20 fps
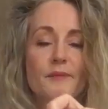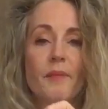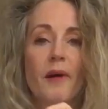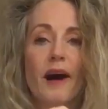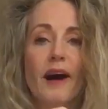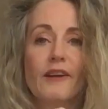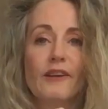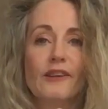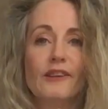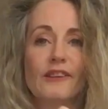
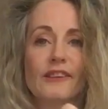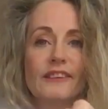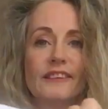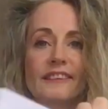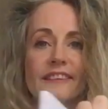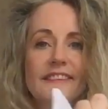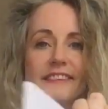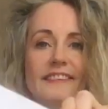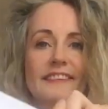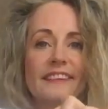spiral.
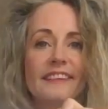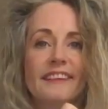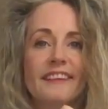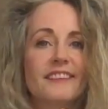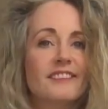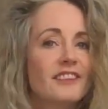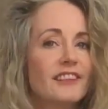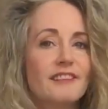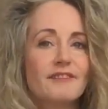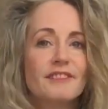
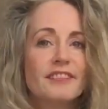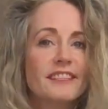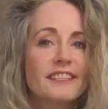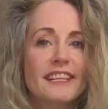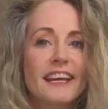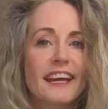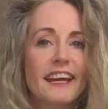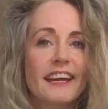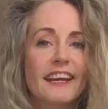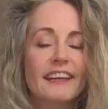Don't have to
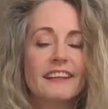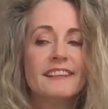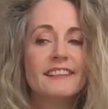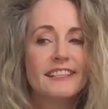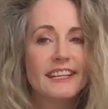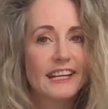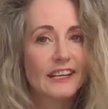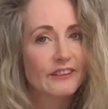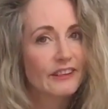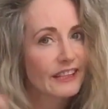tear.
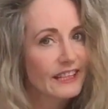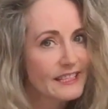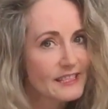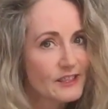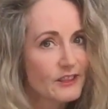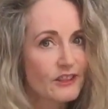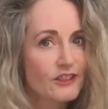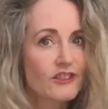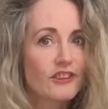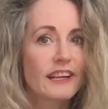Tearing
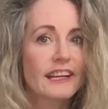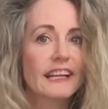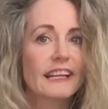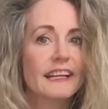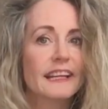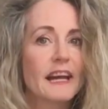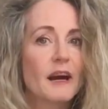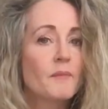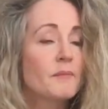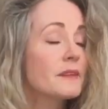gets your
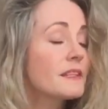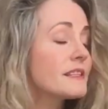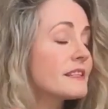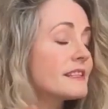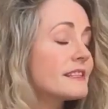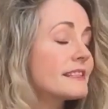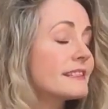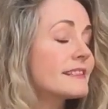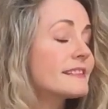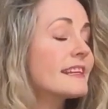adrenaline up.
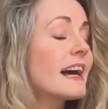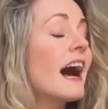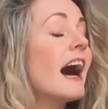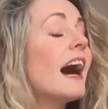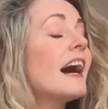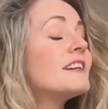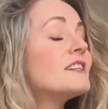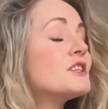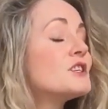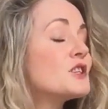This is as
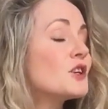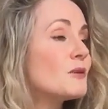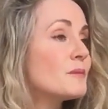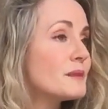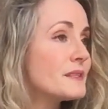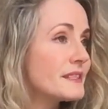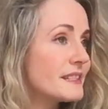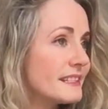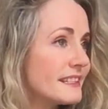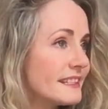hard a job
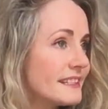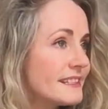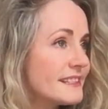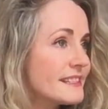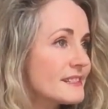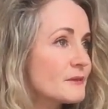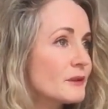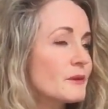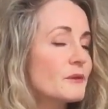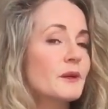as it
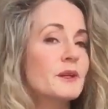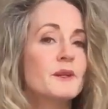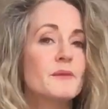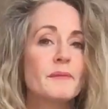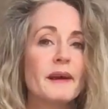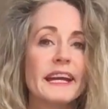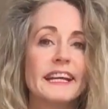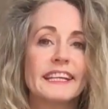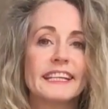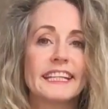is. We want
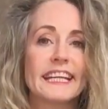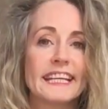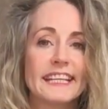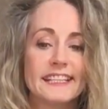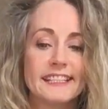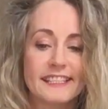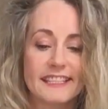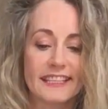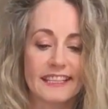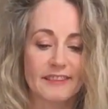to make it
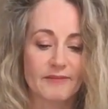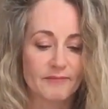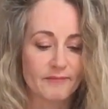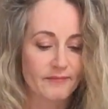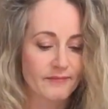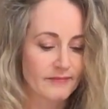easy.